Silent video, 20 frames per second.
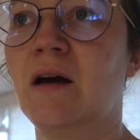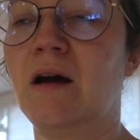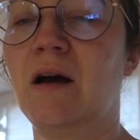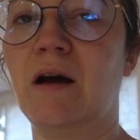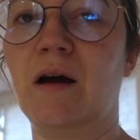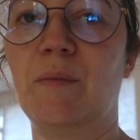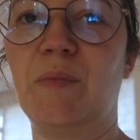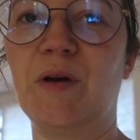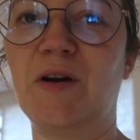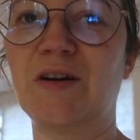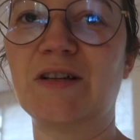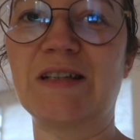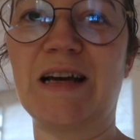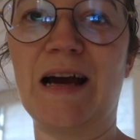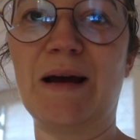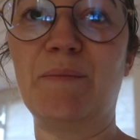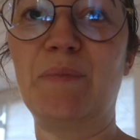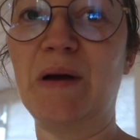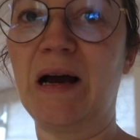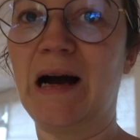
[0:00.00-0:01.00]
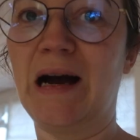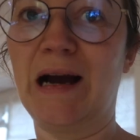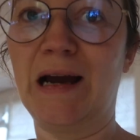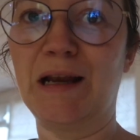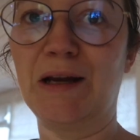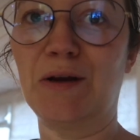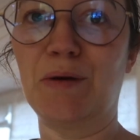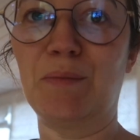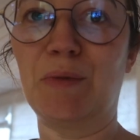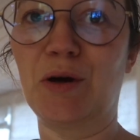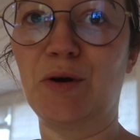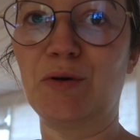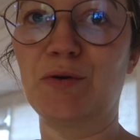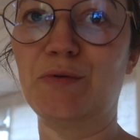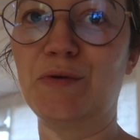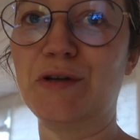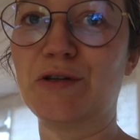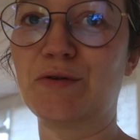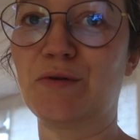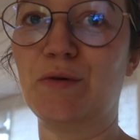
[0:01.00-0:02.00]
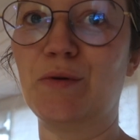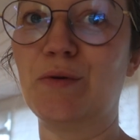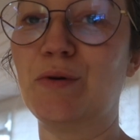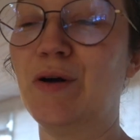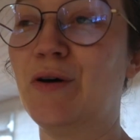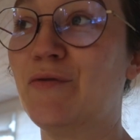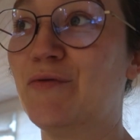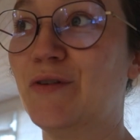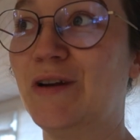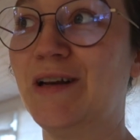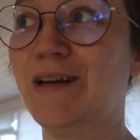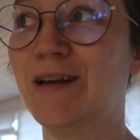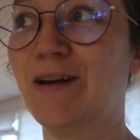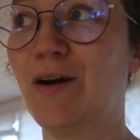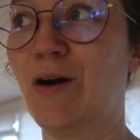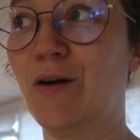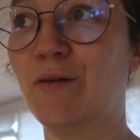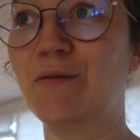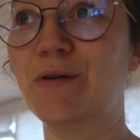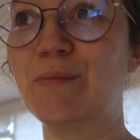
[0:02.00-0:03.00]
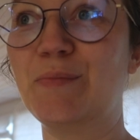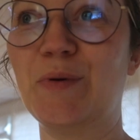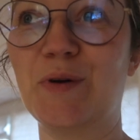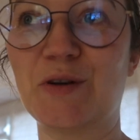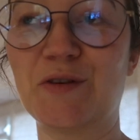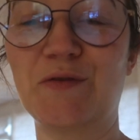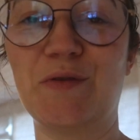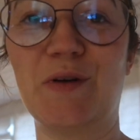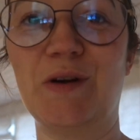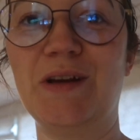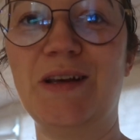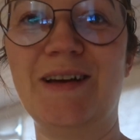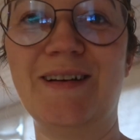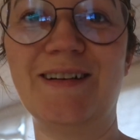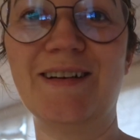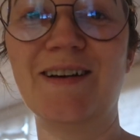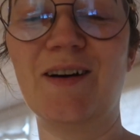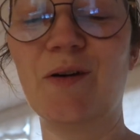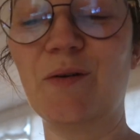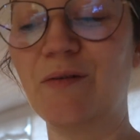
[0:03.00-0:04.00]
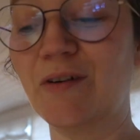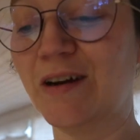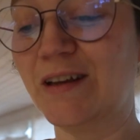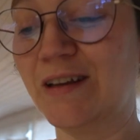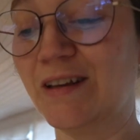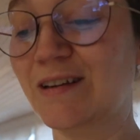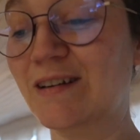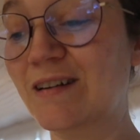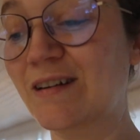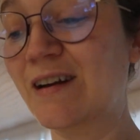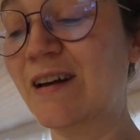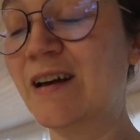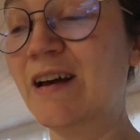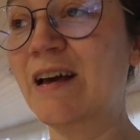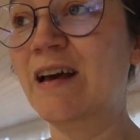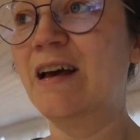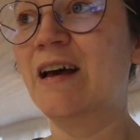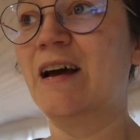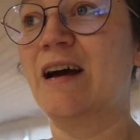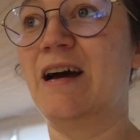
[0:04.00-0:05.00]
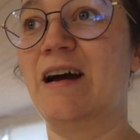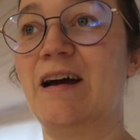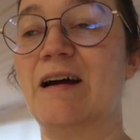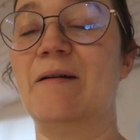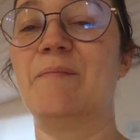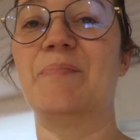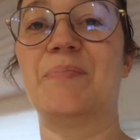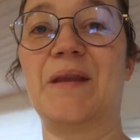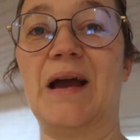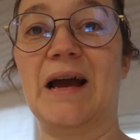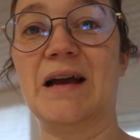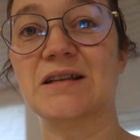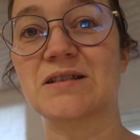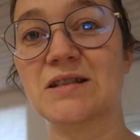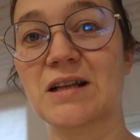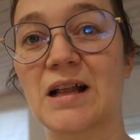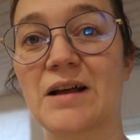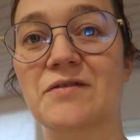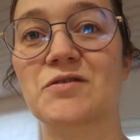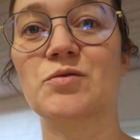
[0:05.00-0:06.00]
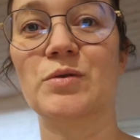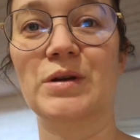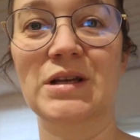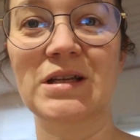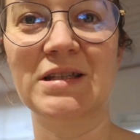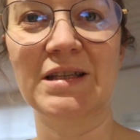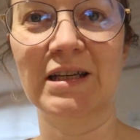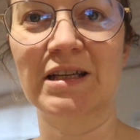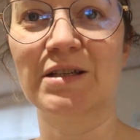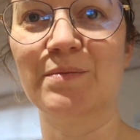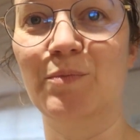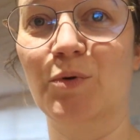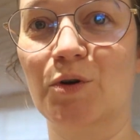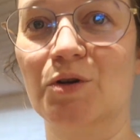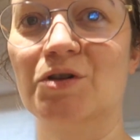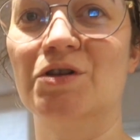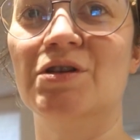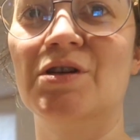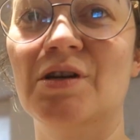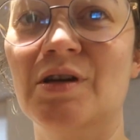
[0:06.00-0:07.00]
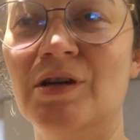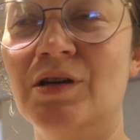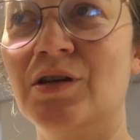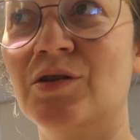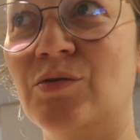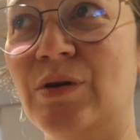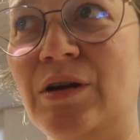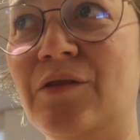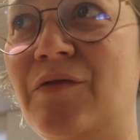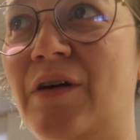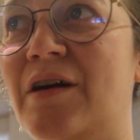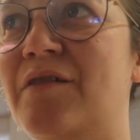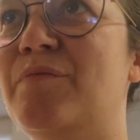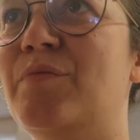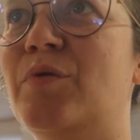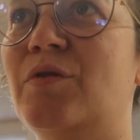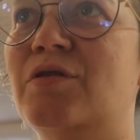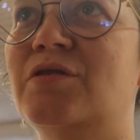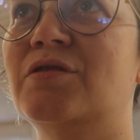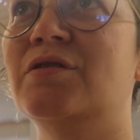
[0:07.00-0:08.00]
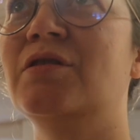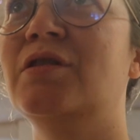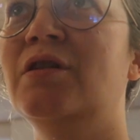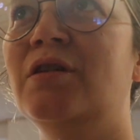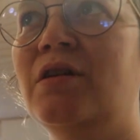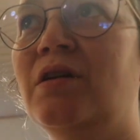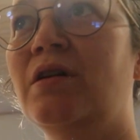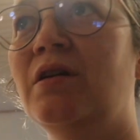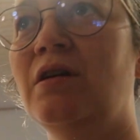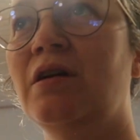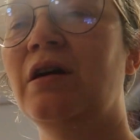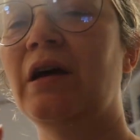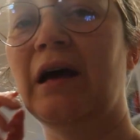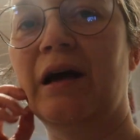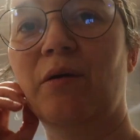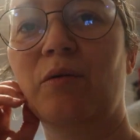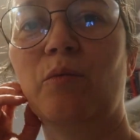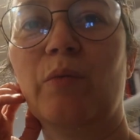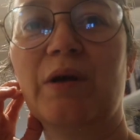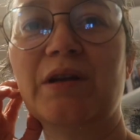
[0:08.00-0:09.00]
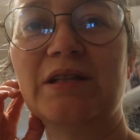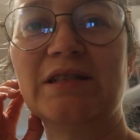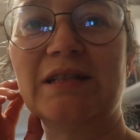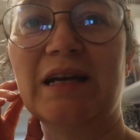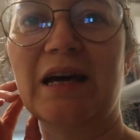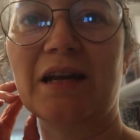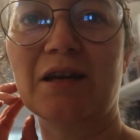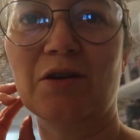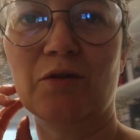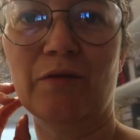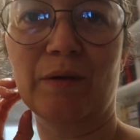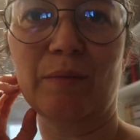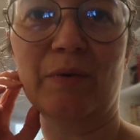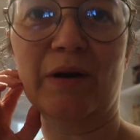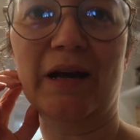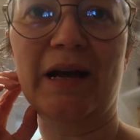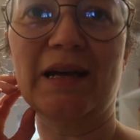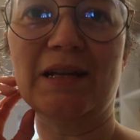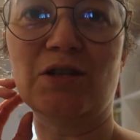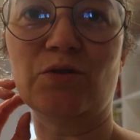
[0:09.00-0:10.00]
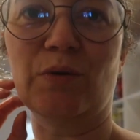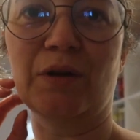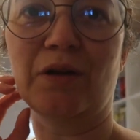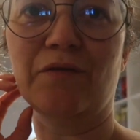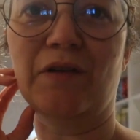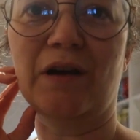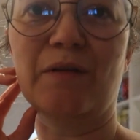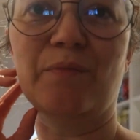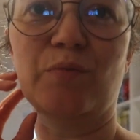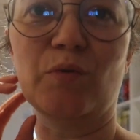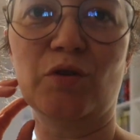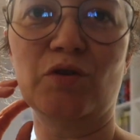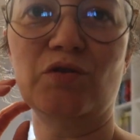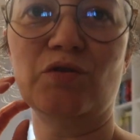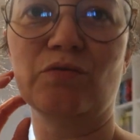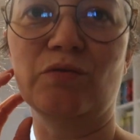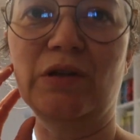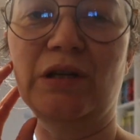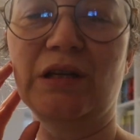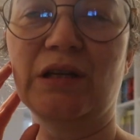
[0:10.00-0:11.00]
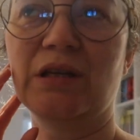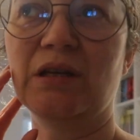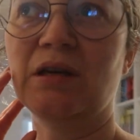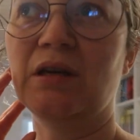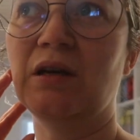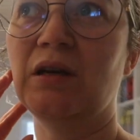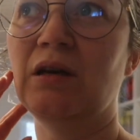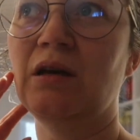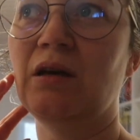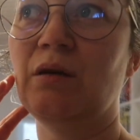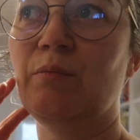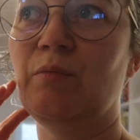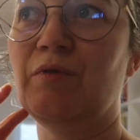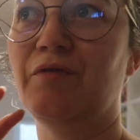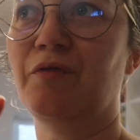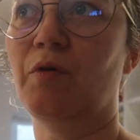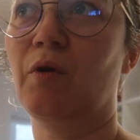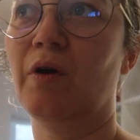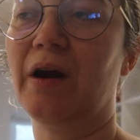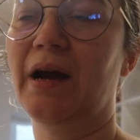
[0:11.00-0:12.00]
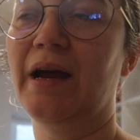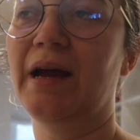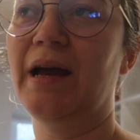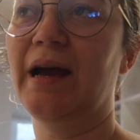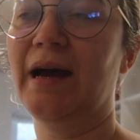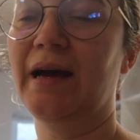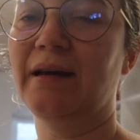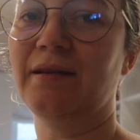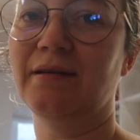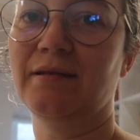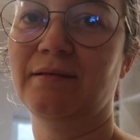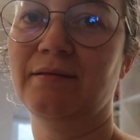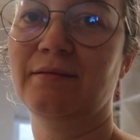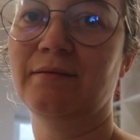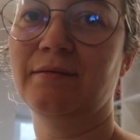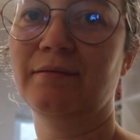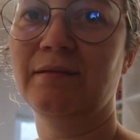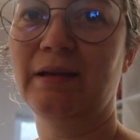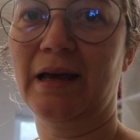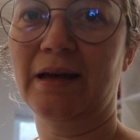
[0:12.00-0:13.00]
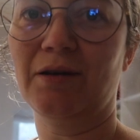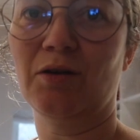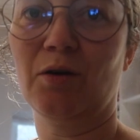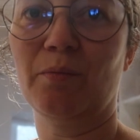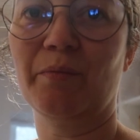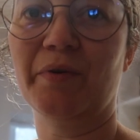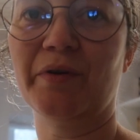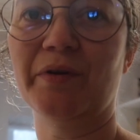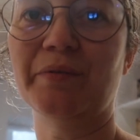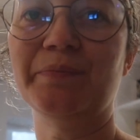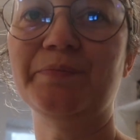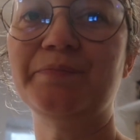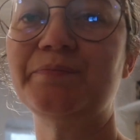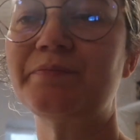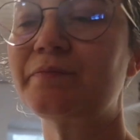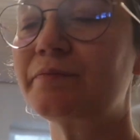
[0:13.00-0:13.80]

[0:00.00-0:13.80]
uh, because I am behind on my Goodreads goal of reading one hundred books for a year, over a year. Um, I still have twenty-six books, twenty-five books. Uh, when it started November, I had twenty-five books to read before I had that number